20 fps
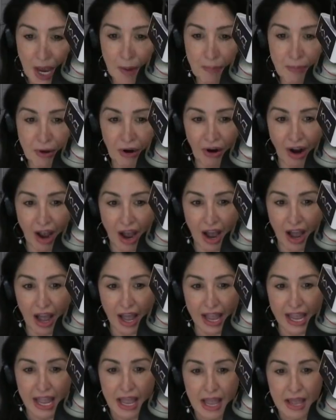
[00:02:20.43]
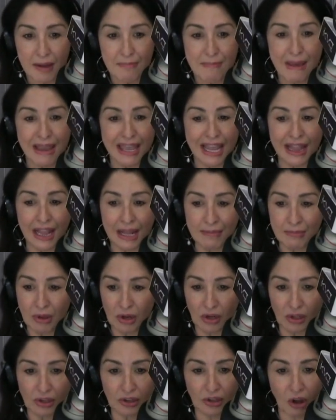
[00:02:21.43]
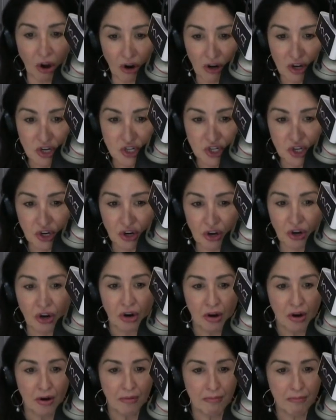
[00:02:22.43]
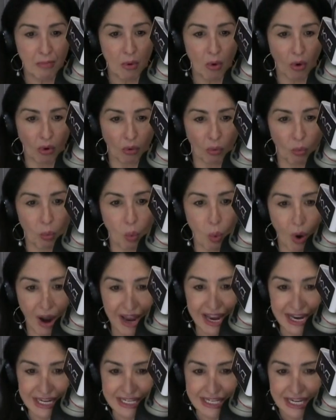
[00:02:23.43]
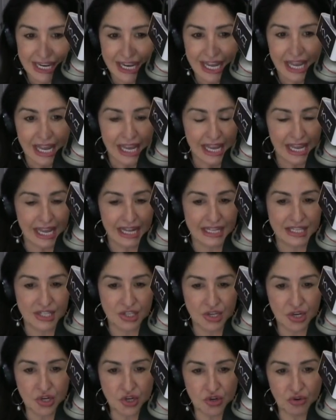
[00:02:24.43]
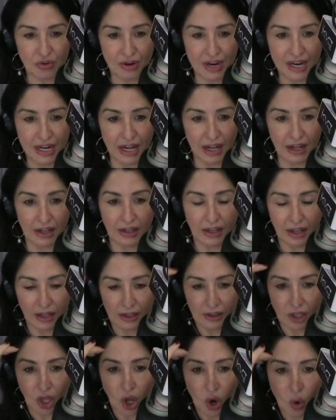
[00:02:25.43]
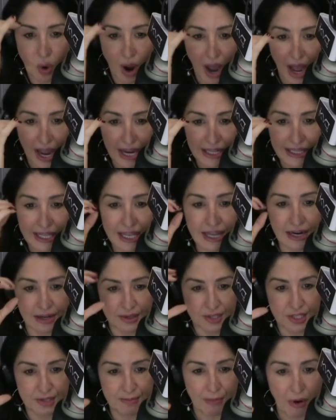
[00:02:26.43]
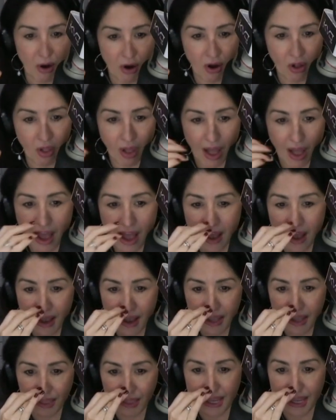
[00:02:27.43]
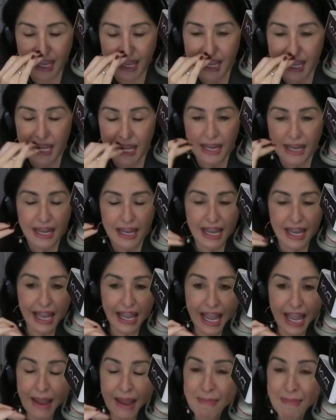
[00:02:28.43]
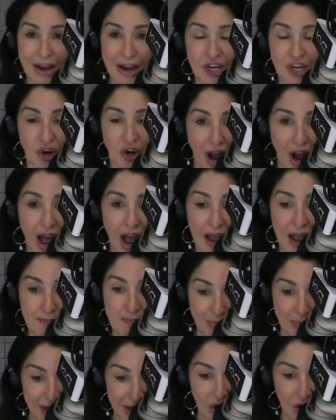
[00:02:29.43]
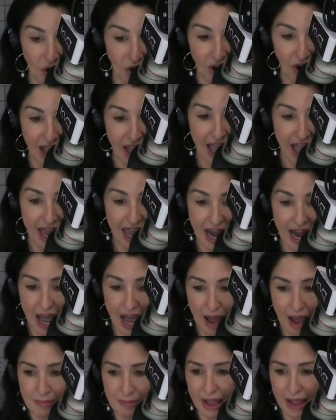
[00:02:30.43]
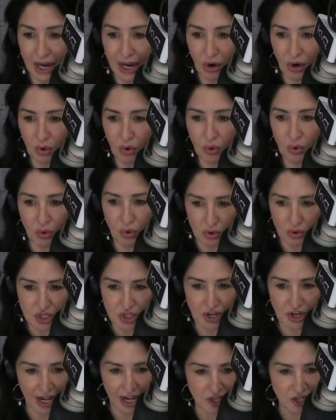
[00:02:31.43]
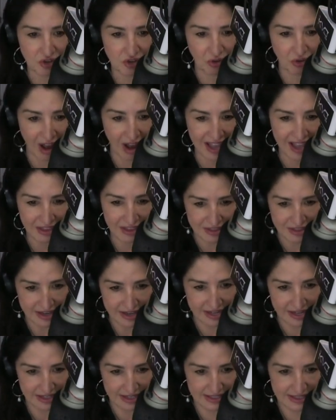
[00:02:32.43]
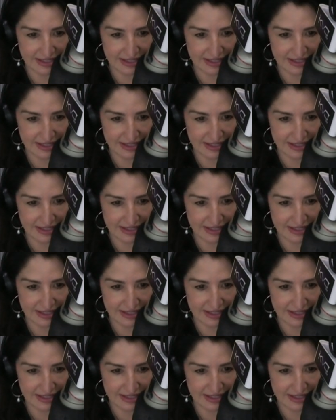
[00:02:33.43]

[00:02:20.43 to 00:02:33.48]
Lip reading: up your eye, making them look larger, more white. It's to treat a low eyelid, a small eye. Like, it makes your eye bigger. And I'm like, ooh, should I try this?